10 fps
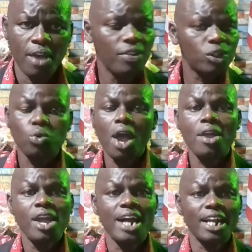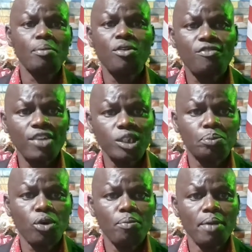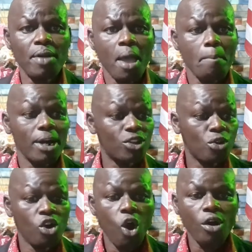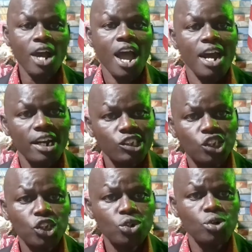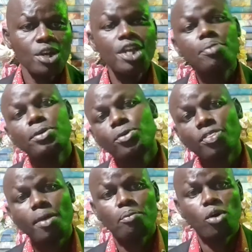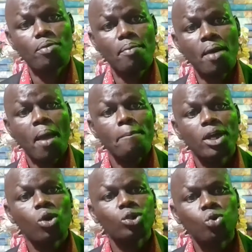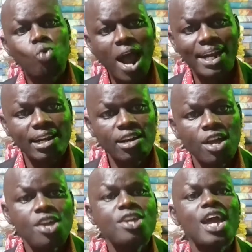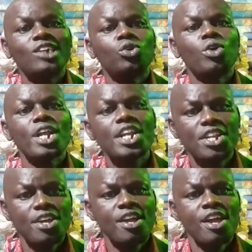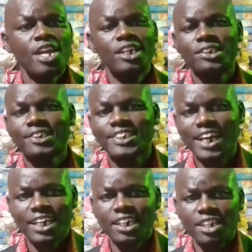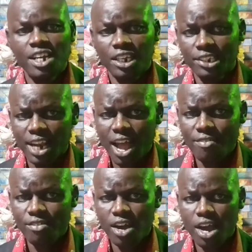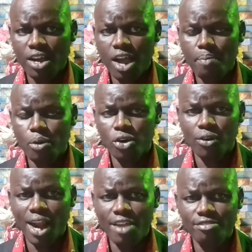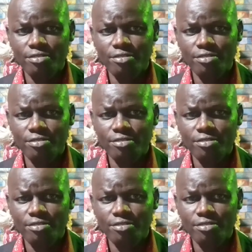This is why at time we face problem, but you God rescue in between the problem, because one, he has already inserted his love upon your life.